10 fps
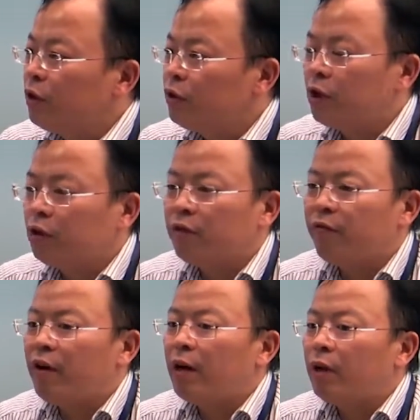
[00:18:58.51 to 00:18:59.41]
It's not
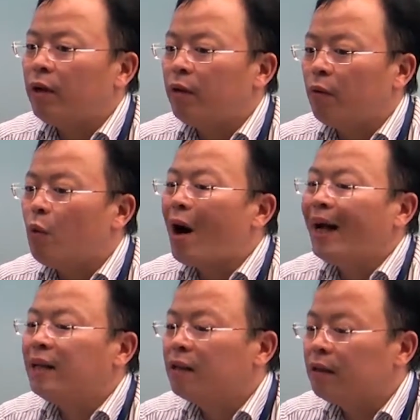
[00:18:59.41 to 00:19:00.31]
very
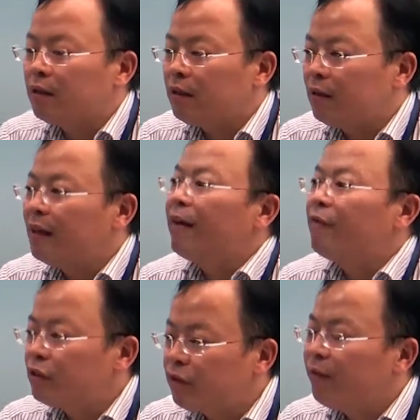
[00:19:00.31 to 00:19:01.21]
wide
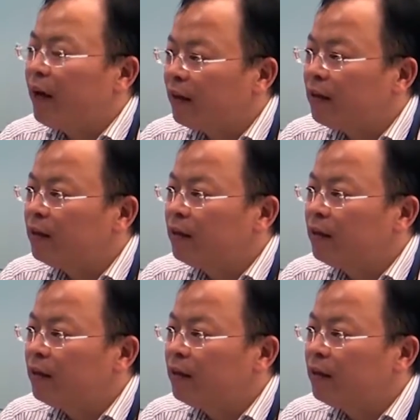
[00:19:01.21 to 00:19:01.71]
diversified.